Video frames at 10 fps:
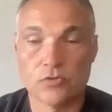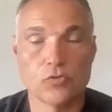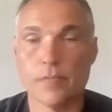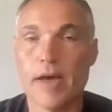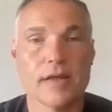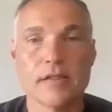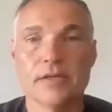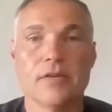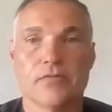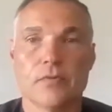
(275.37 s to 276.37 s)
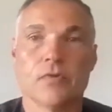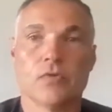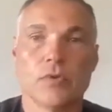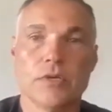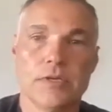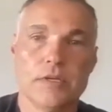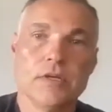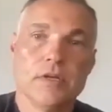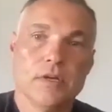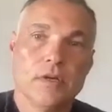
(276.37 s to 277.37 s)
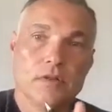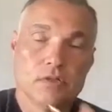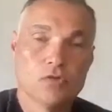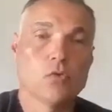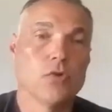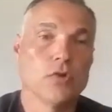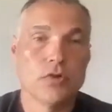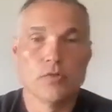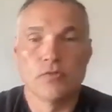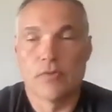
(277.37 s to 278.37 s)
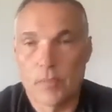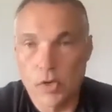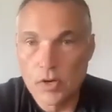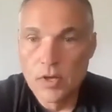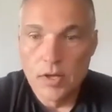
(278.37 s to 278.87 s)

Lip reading: dramatically different between the school year and the summer.